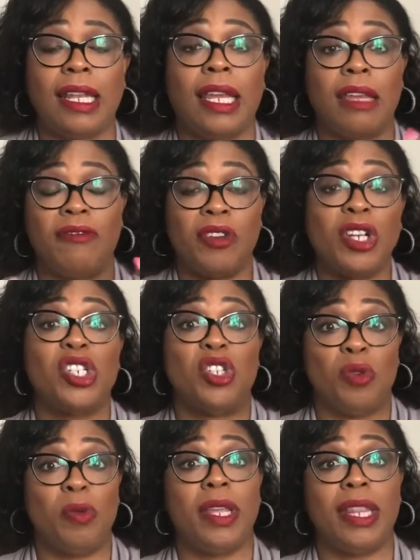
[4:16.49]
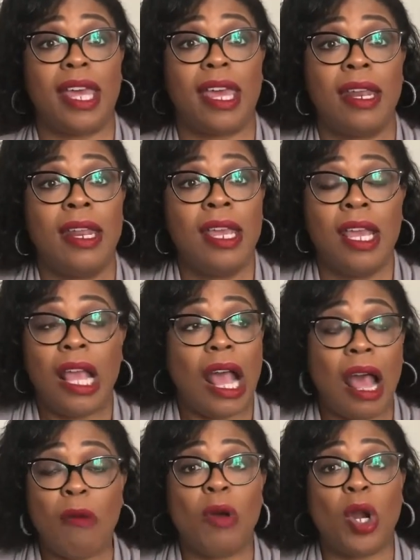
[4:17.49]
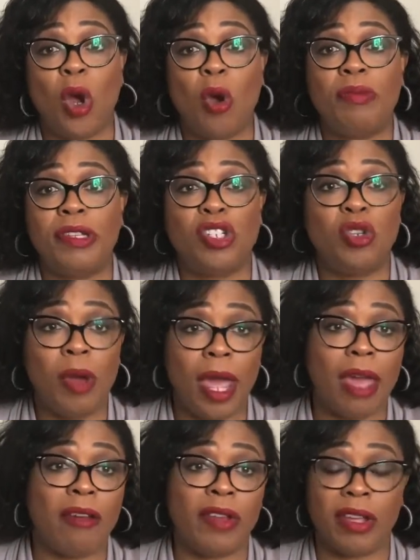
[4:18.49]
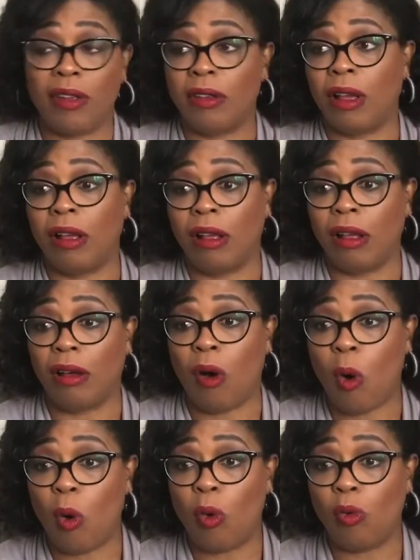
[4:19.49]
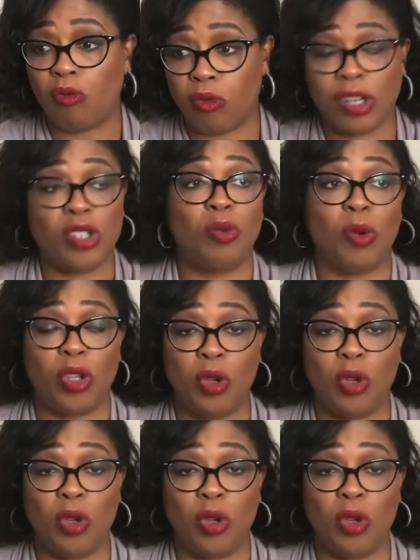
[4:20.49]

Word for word: Like if you're doing that, I would hope that you have a, a, a whole ritual.